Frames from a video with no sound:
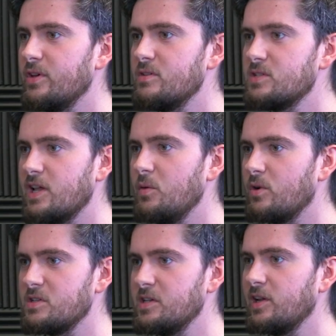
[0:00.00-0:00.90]
those
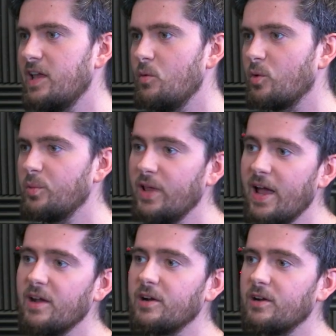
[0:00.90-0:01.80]
keywords in the keyword
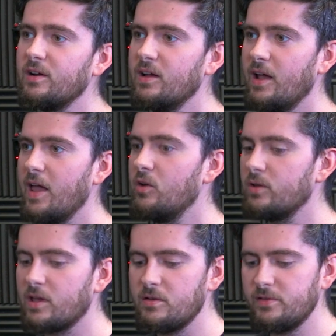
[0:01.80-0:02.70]
planner and it'll
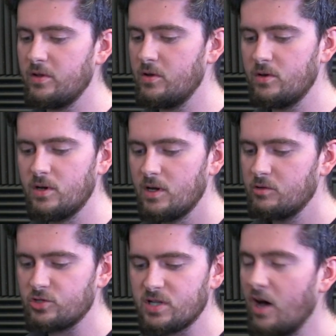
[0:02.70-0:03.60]
give you
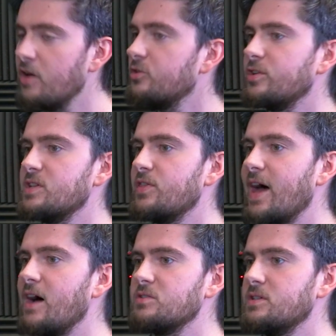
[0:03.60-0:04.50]
just hundreds and
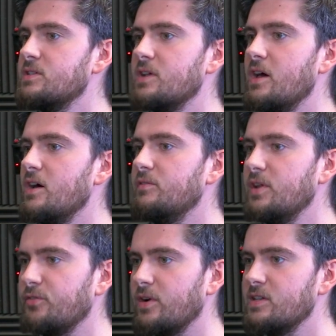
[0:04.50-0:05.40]
thousands of
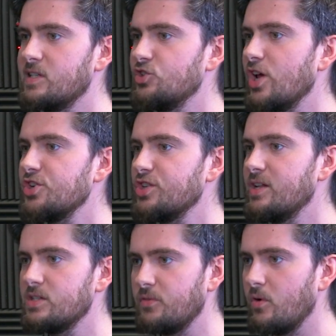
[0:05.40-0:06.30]
different
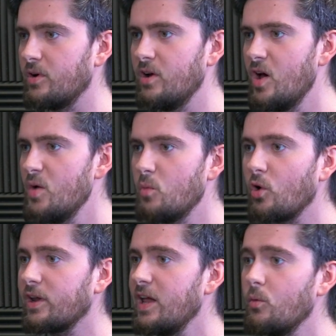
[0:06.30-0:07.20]
suggestions for
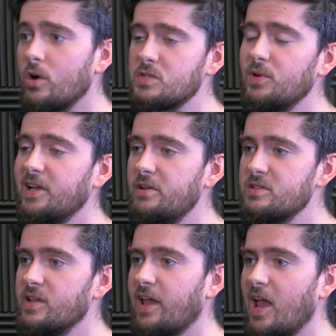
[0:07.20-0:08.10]
more keywords we can use
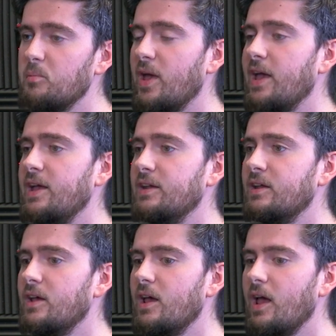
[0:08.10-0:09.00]
in the campaign.
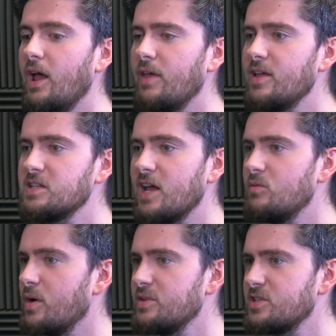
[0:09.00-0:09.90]
And that's kind
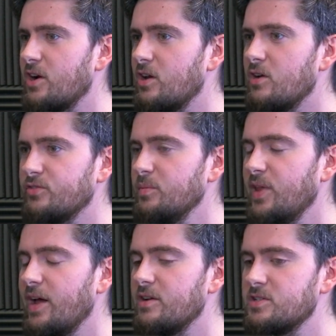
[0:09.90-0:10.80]
of where we start off from
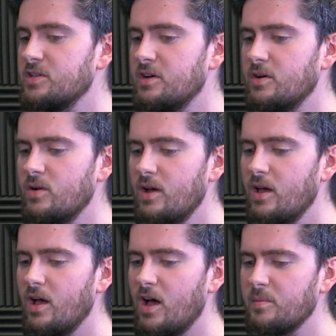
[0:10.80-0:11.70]
there. So,
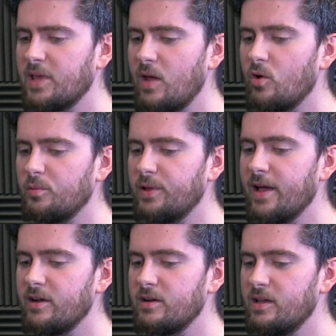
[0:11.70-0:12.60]
keyword
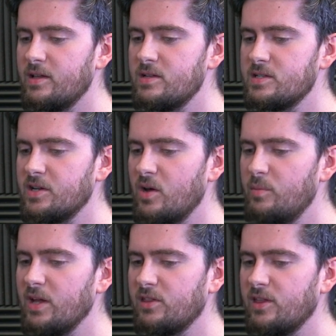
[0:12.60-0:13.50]
planner is, a
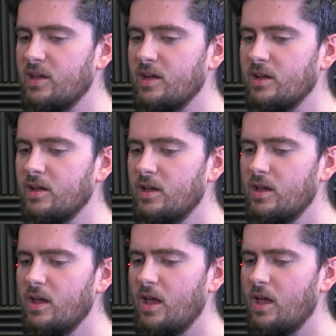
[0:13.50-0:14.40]
big thing.
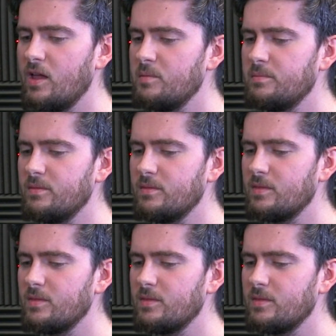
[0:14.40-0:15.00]
And,